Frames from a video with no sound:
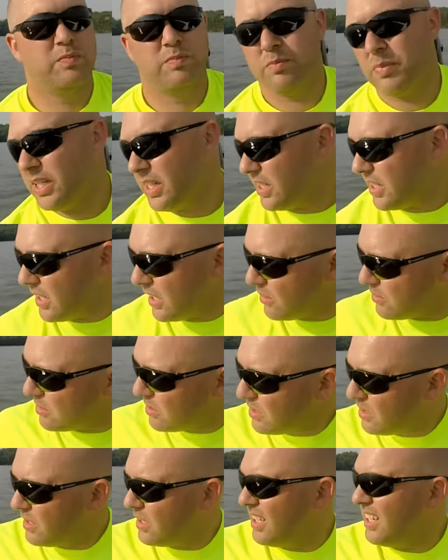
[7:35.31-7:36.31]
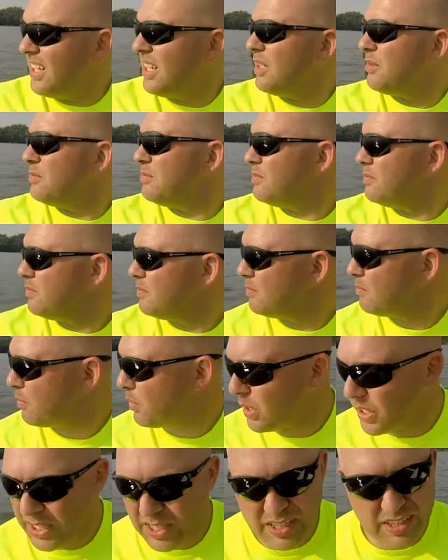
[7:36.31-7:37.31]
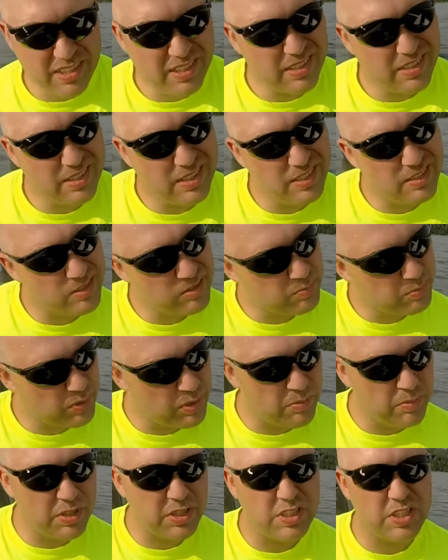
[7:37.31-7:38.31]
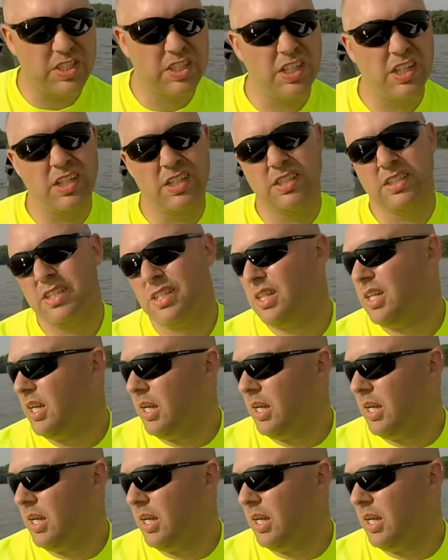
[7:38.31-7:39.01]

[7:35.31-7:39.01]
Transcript: made it down to the dam. Break-in is pretty much done,